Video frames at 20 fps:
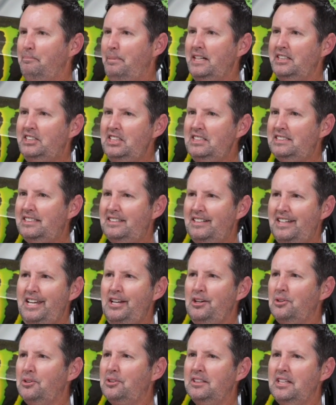But just
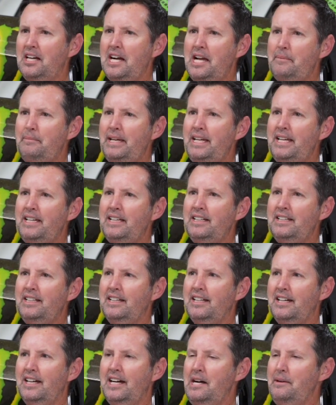hill climbing.
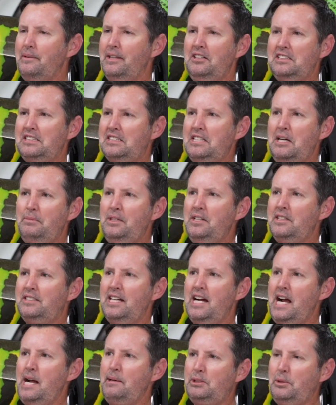I mean, there's a number of
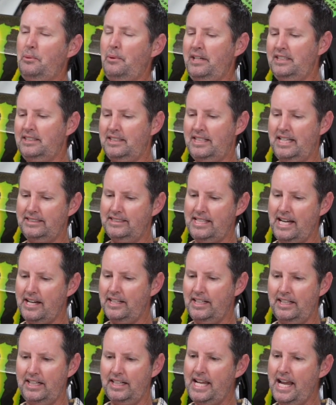times we would get
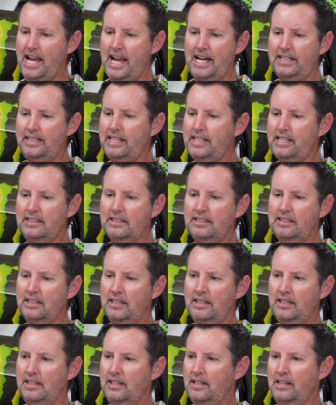down in a canyon,
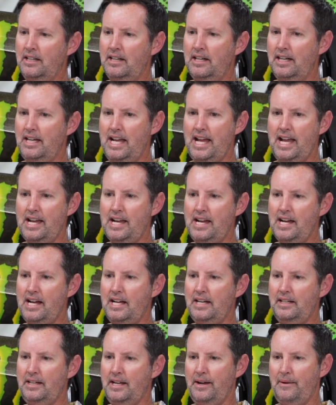
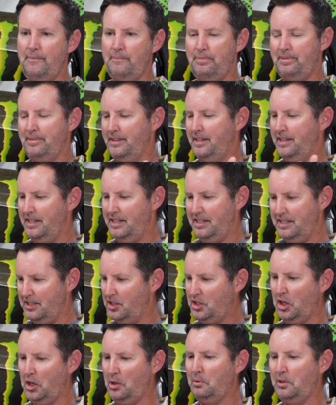and
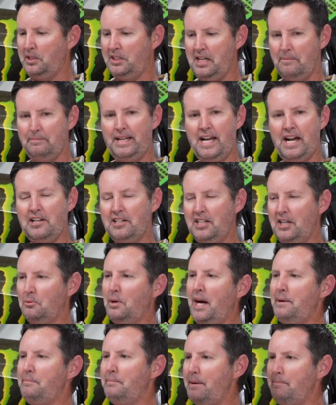Kurt would come down and
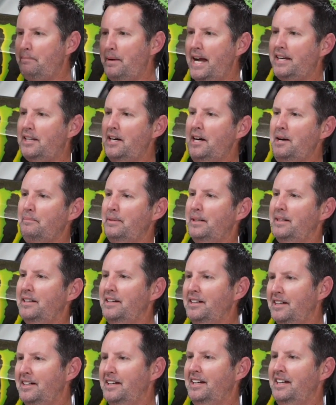ride my bike up.
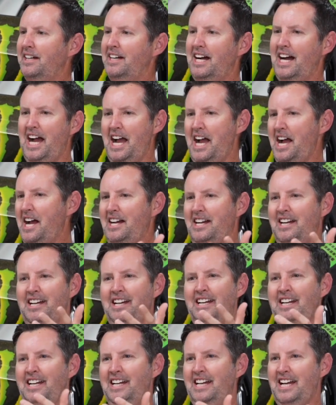I,
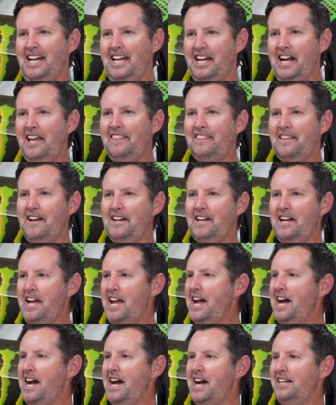and I thought I
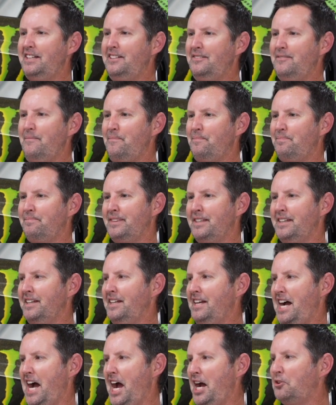had,
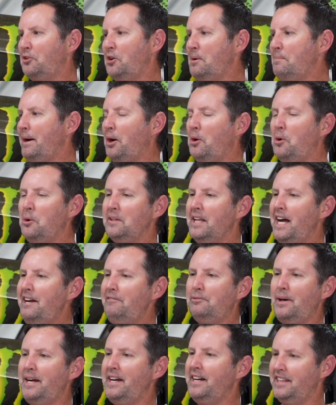I grew up my whole
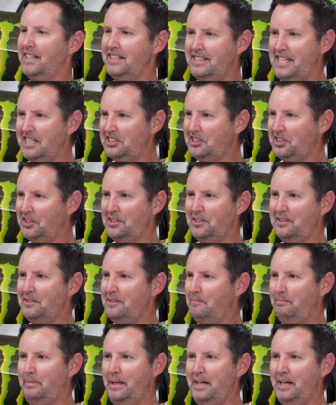life right in the desert, yeah.